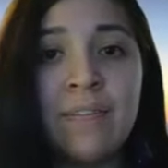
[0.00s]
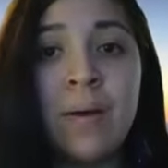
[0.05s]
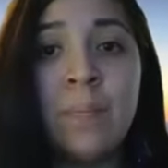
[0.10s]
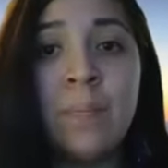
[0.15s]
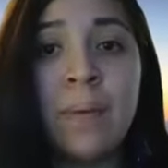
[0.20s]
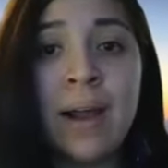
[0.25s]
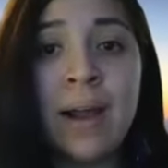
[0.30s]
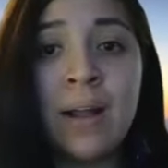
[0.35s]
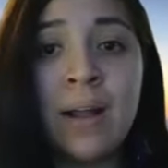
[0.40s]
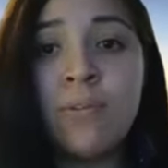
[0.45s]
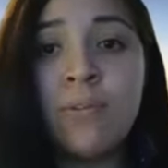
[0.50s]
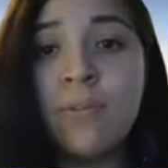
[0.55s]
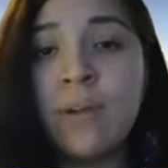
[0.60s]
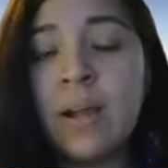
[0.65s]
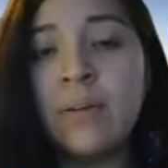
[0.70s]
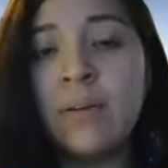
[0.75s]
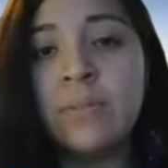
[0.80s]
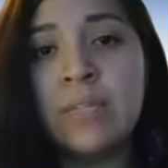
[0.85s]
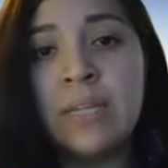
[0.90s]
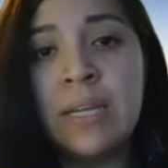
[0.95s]
a
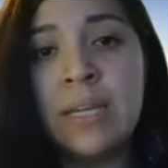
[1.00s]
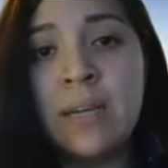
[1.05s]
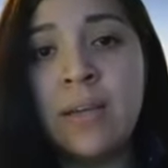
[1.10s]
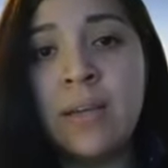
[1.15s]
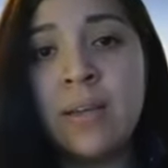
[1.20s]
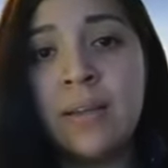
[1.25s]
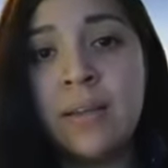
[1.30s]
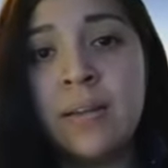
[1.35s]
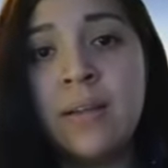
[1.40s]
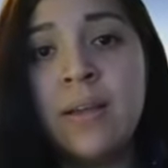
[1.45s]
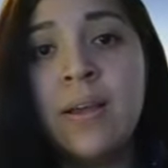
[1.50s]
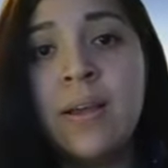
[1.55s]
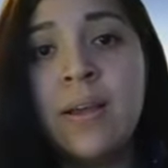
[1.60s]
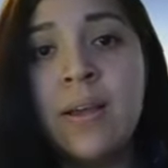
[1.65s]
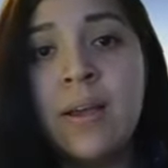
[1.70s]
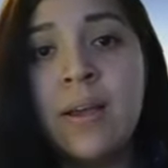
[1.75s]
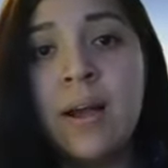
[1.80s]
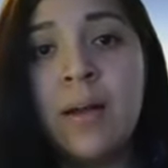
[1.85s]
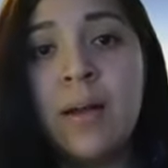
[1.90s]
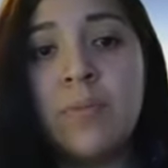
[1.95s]
background in
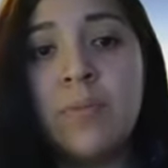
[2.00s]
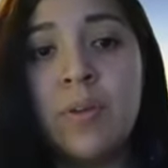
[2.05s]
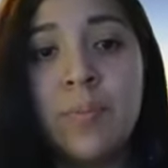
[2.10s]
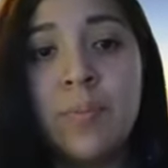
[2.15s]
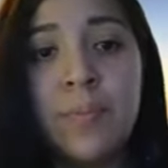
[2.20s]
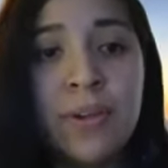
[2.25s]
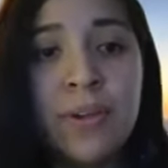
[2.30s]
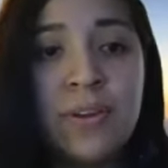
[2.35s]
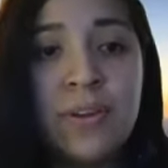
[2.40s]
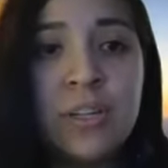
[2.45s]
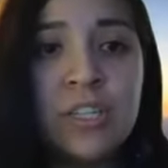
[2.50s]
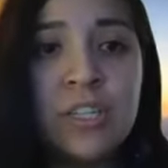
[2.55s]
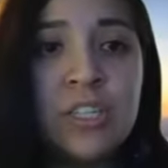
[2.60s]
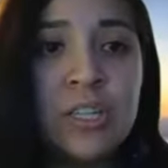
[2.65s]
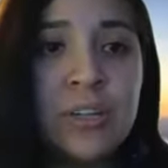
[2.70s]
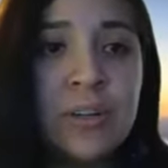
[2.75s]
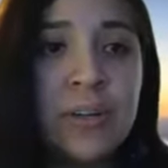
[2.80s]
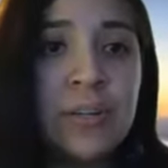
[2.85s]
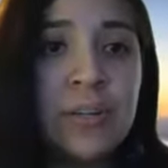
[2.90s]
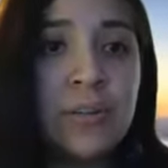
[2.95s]
computer
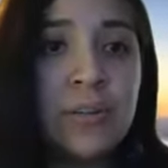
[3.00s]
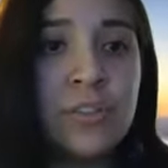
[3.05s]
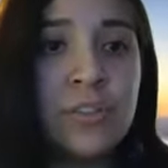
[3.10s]
engineering or